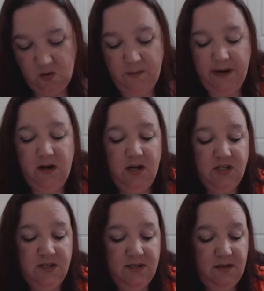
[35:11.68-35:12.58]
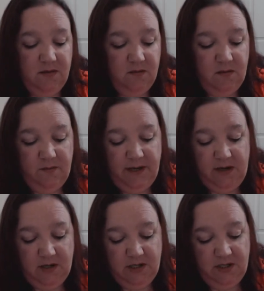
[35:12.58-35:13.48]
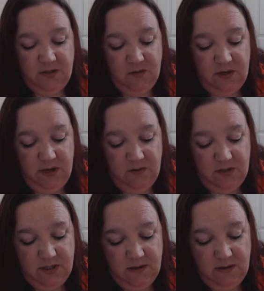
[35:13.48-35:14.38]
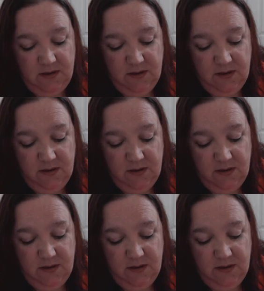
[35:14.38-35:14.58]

Oh my gosh, this little, oh my gosh, she's so cute.